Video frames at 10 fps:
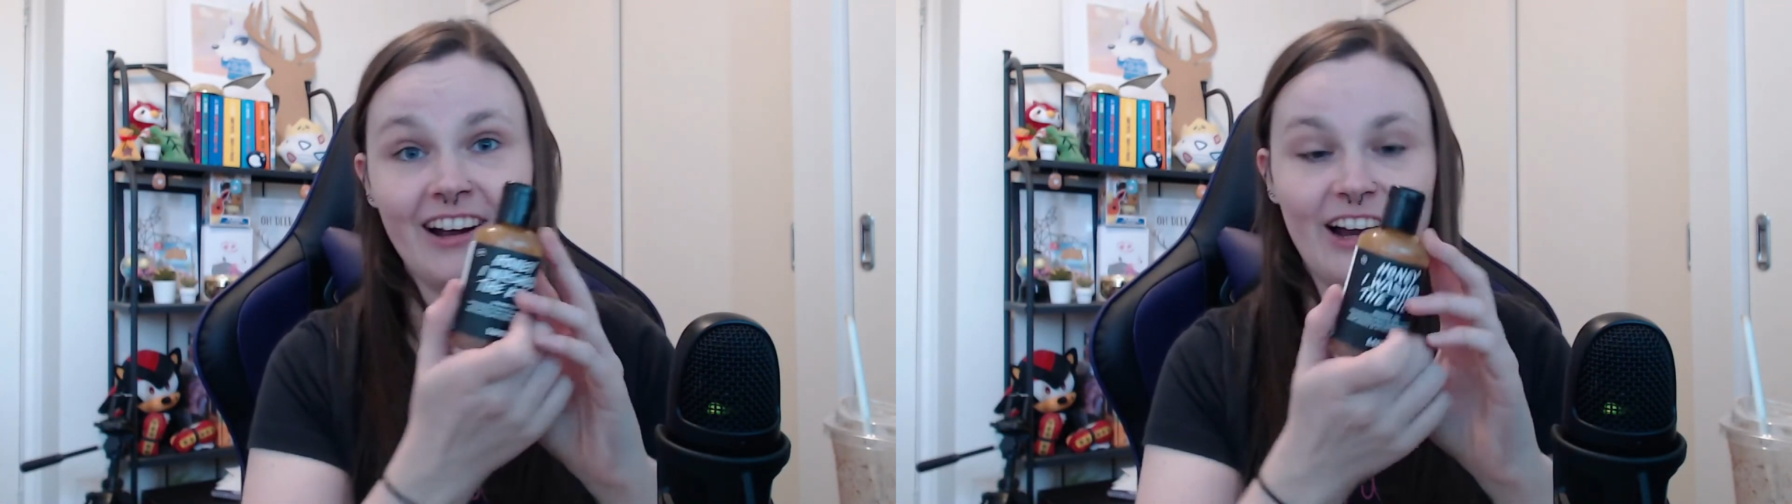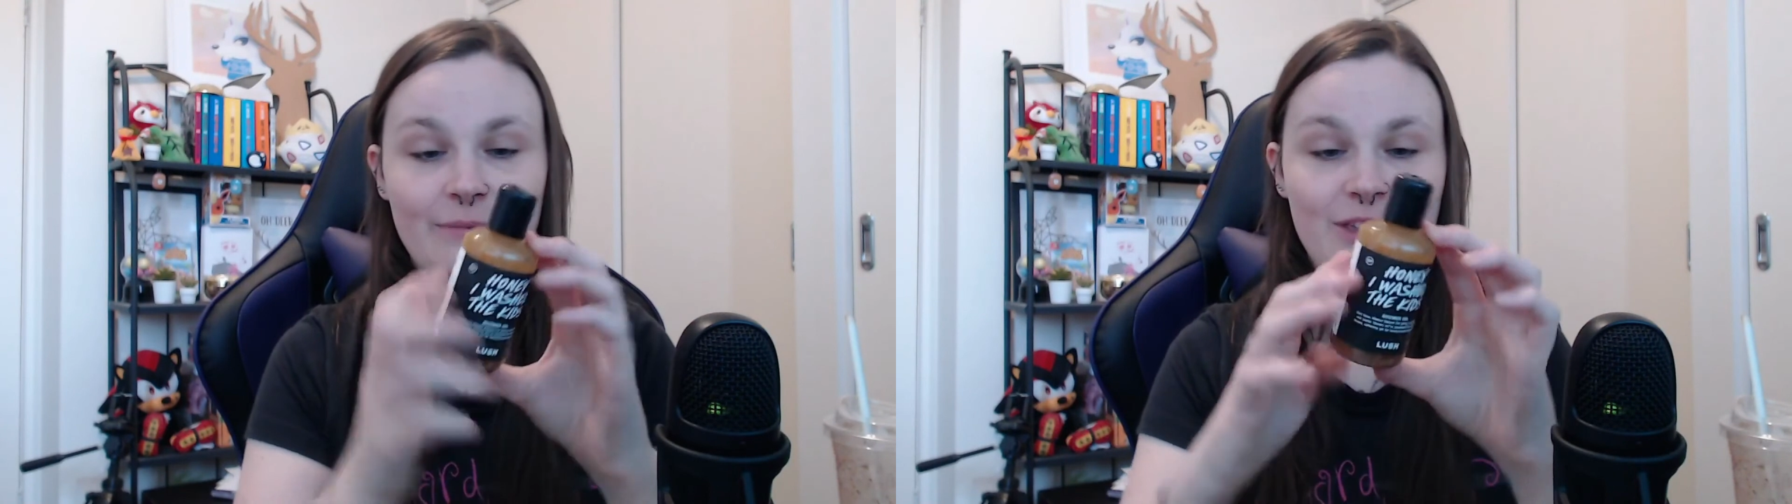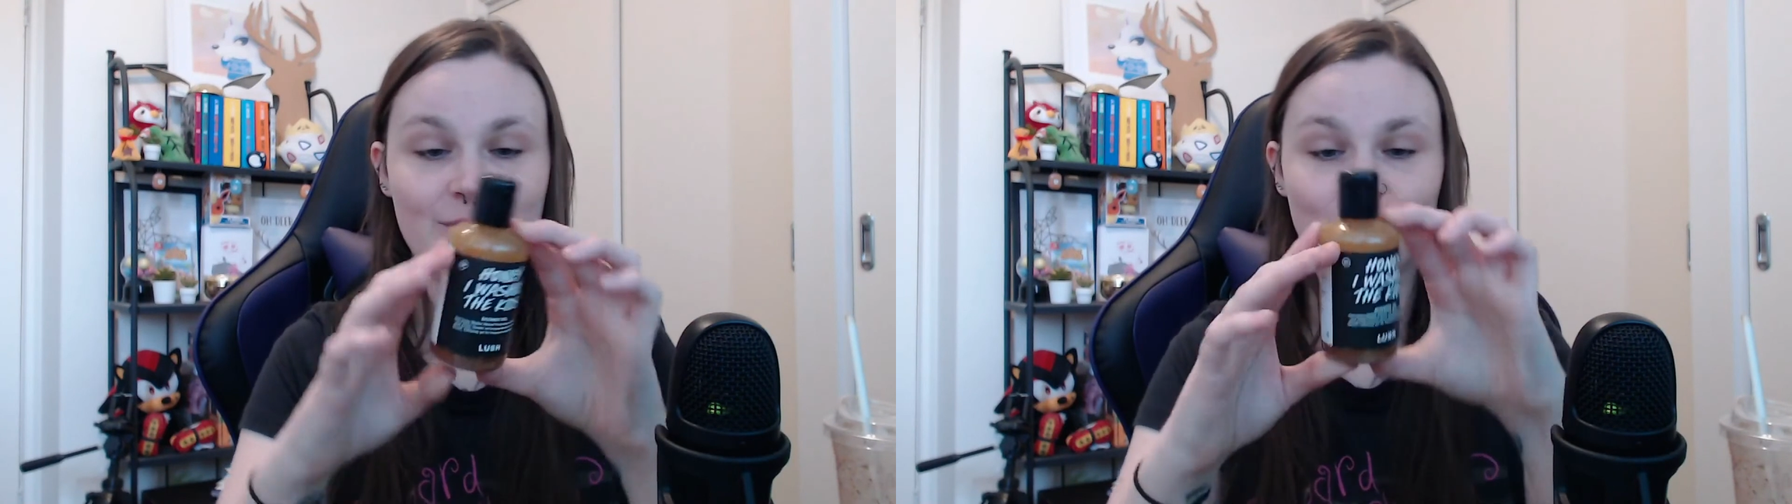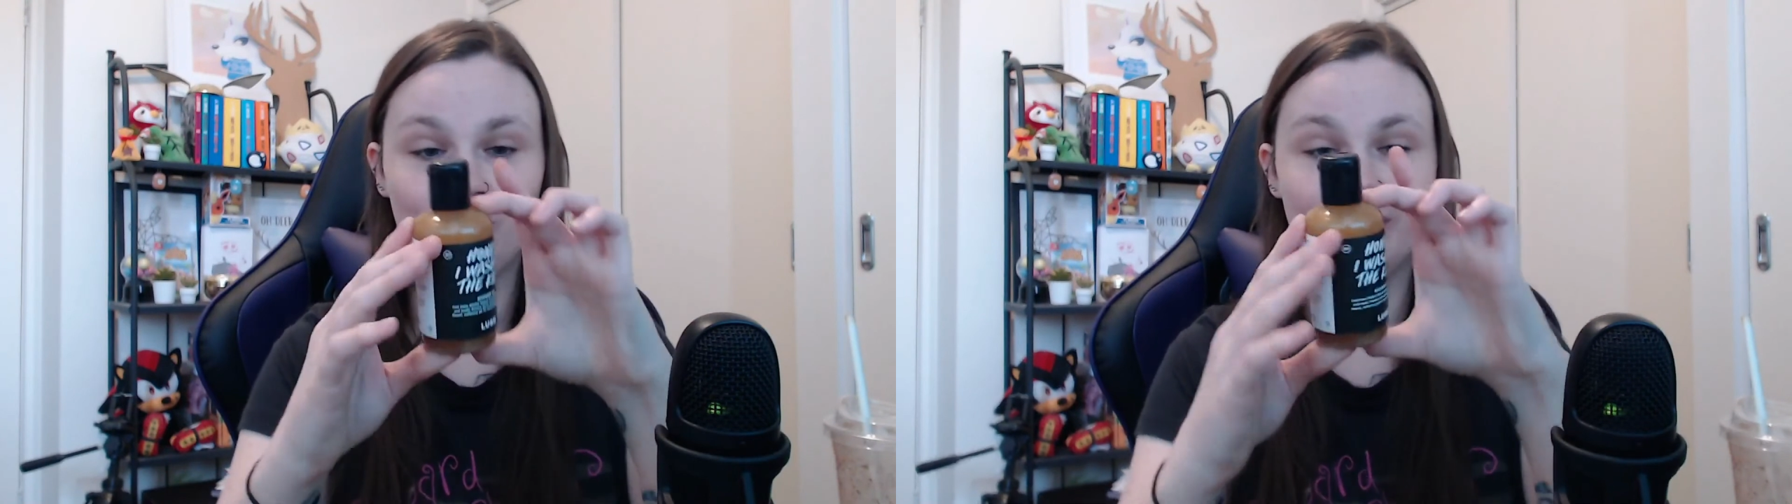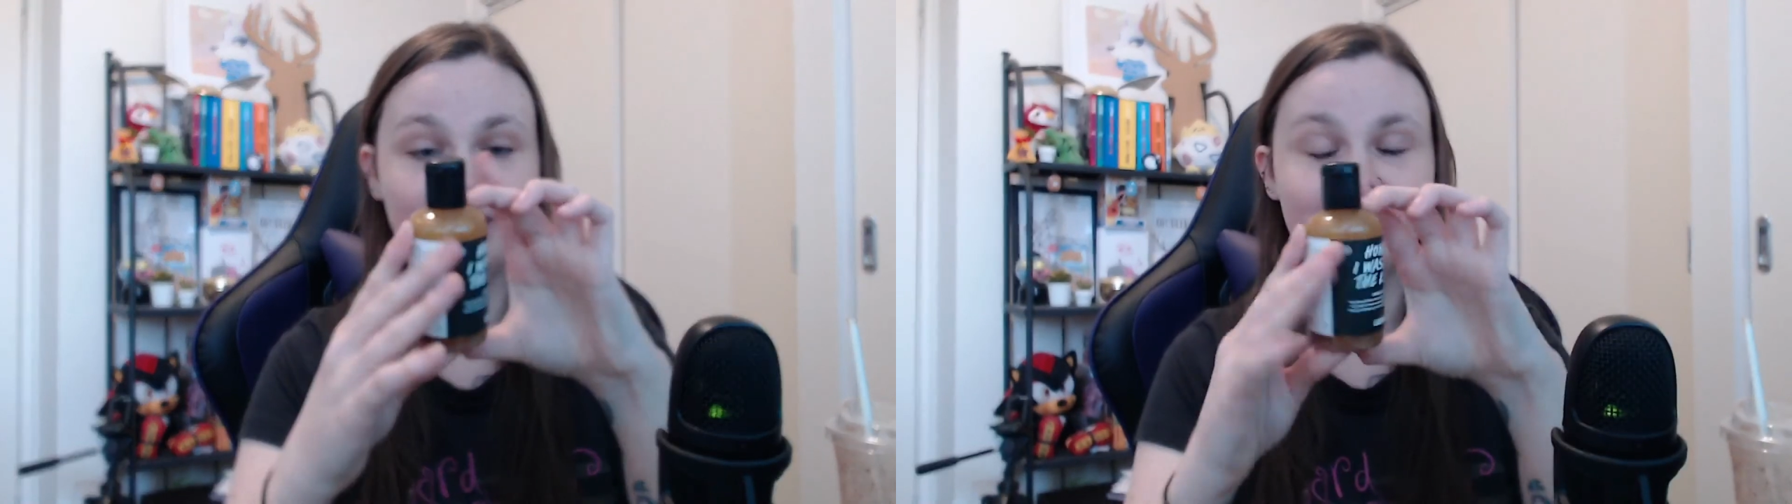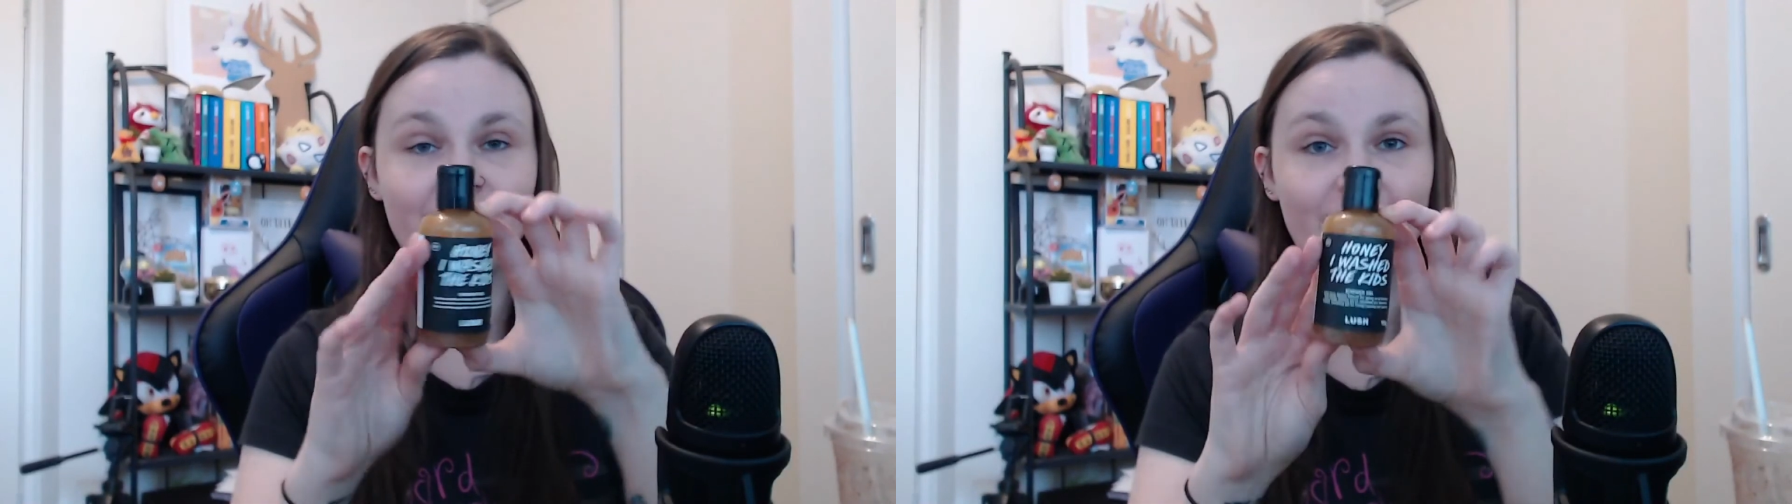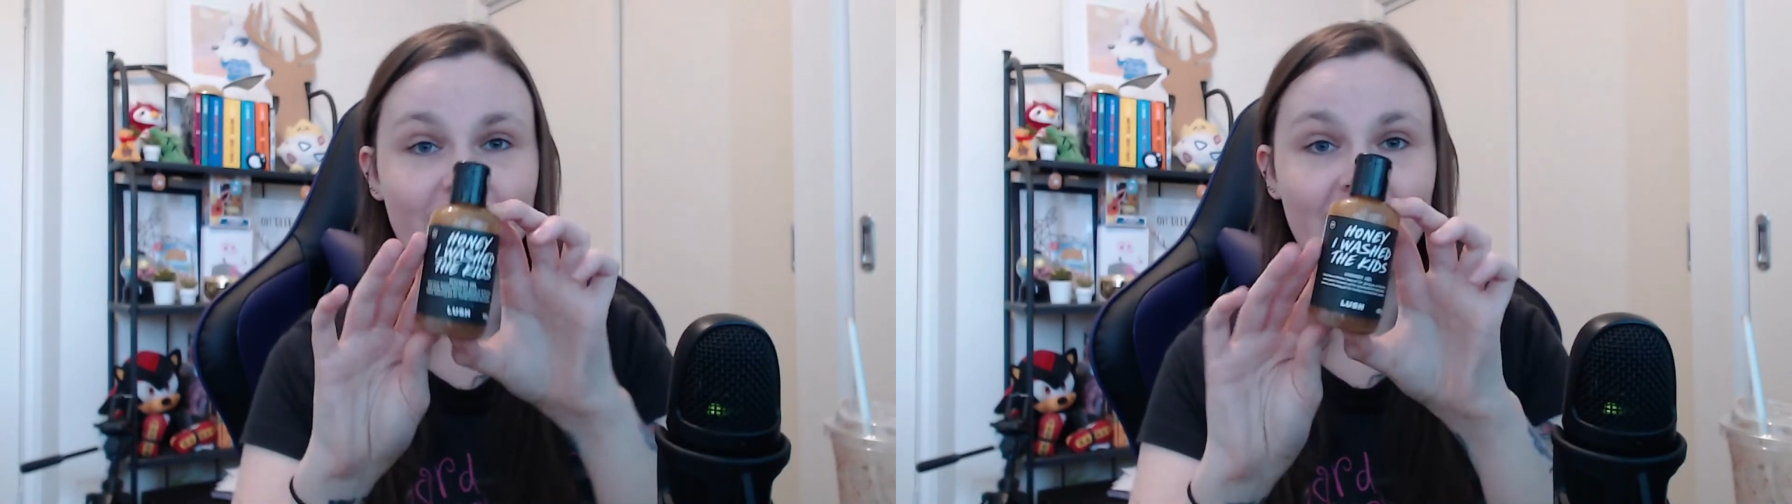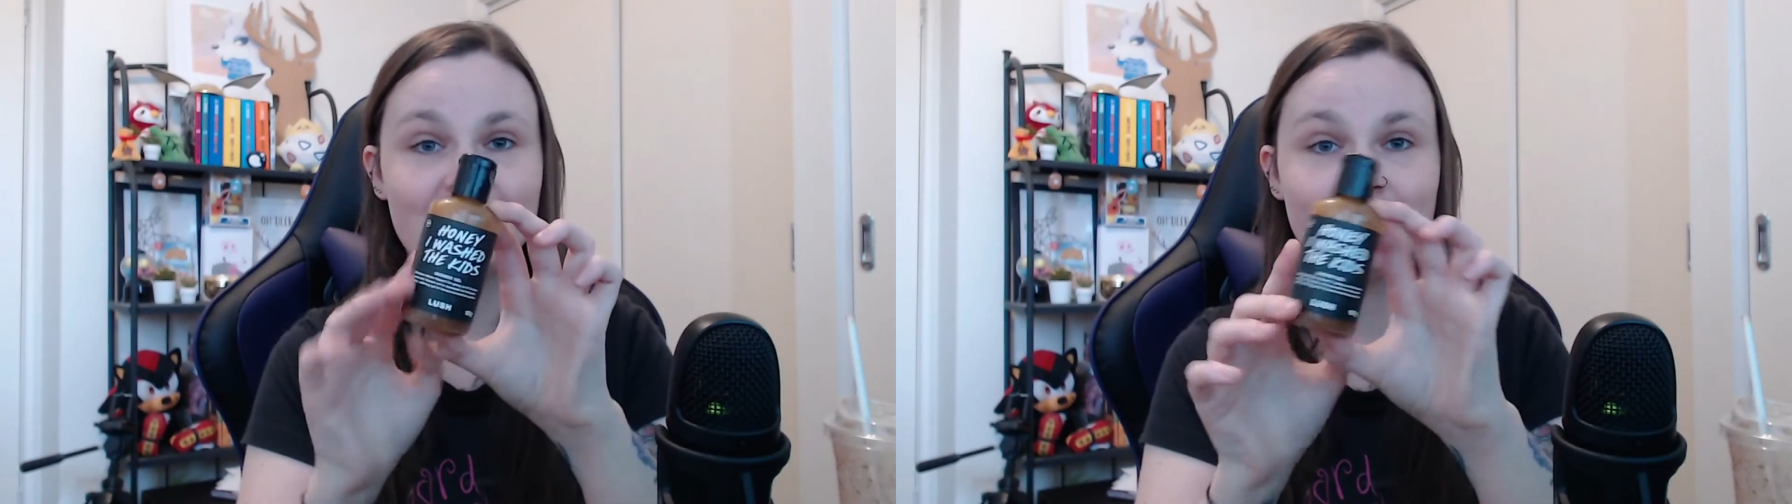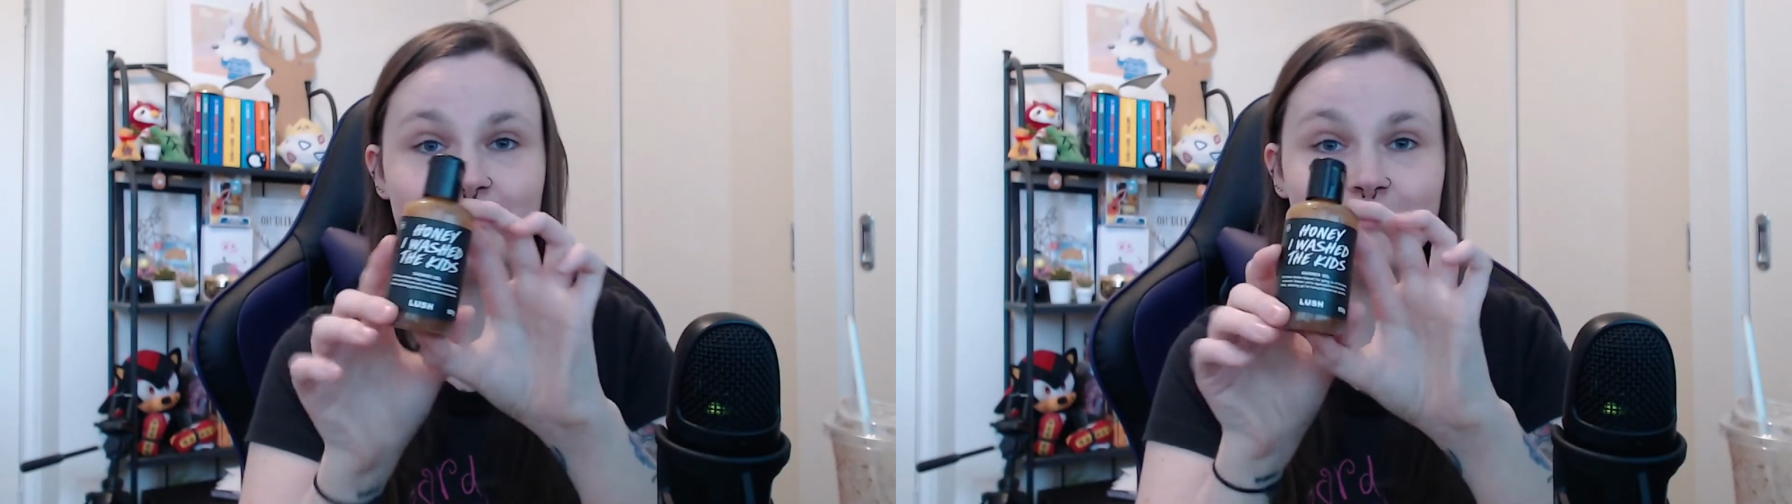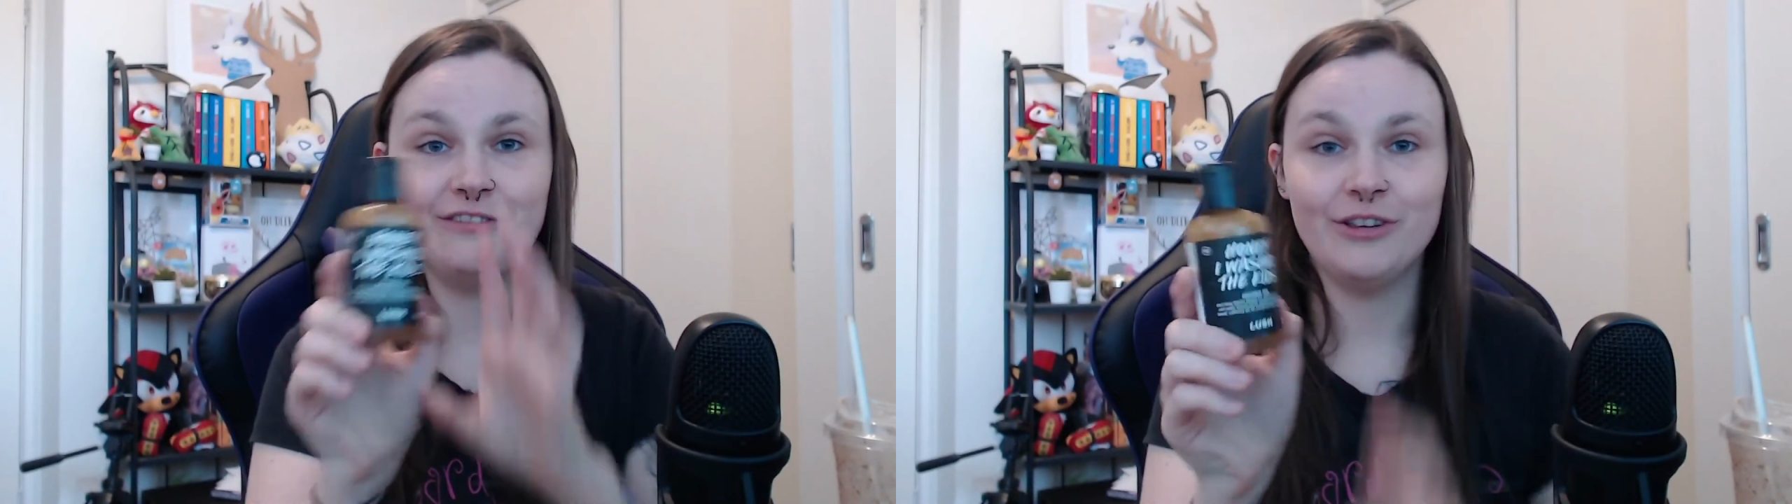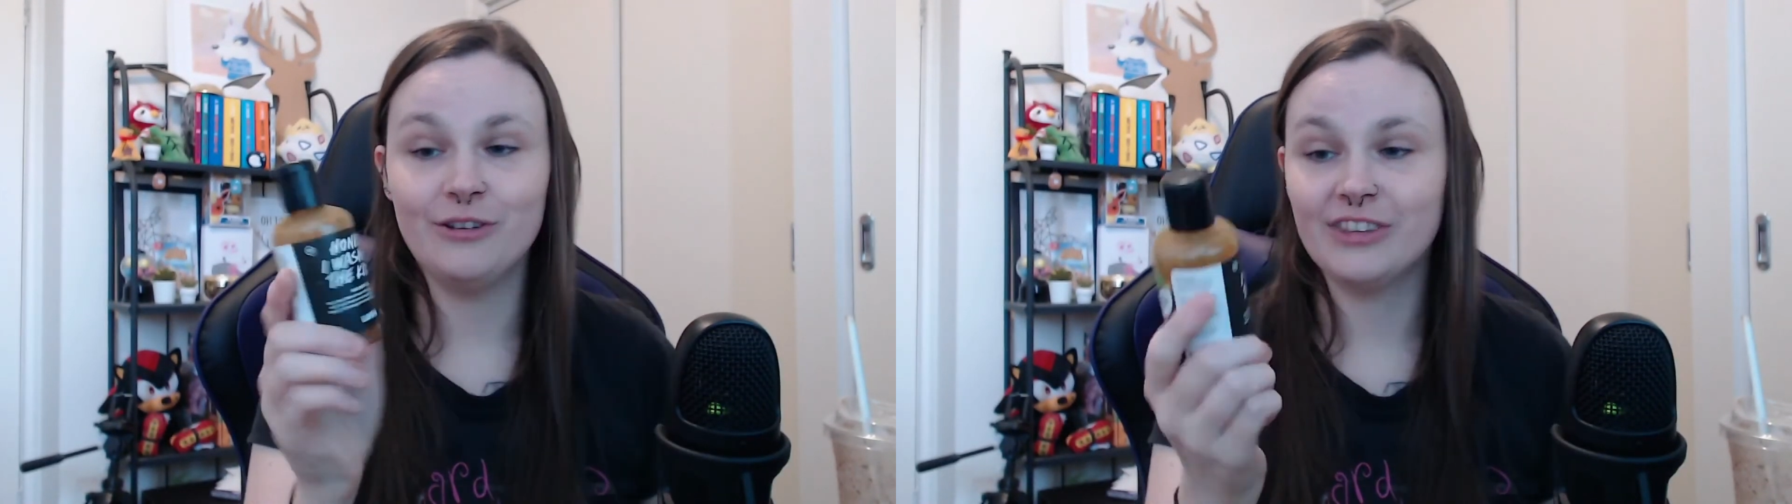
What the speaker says: I hope that you enjoyed this different kind of review